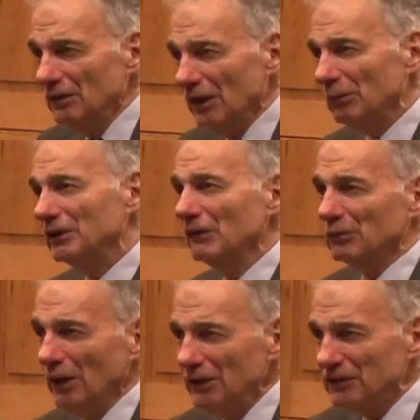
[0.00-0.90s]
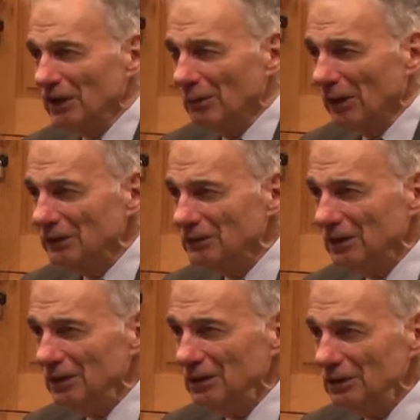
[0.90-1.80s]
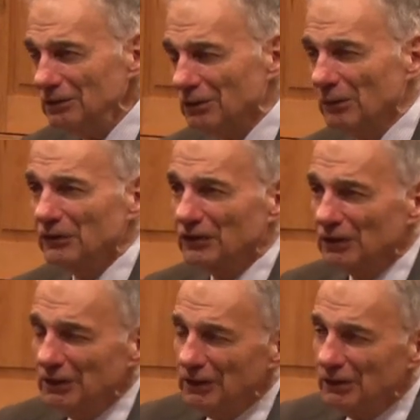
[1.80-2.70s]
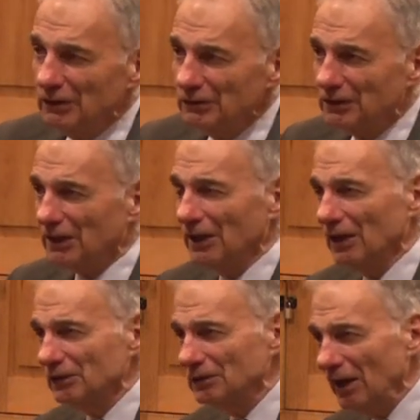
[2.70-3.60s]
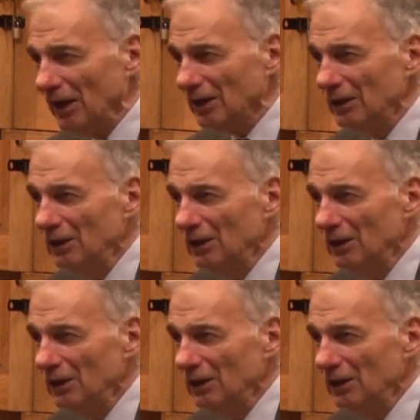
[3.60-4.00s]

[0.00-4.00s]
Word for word: They would give grants to MIT, to Rensselaer, to Caltech,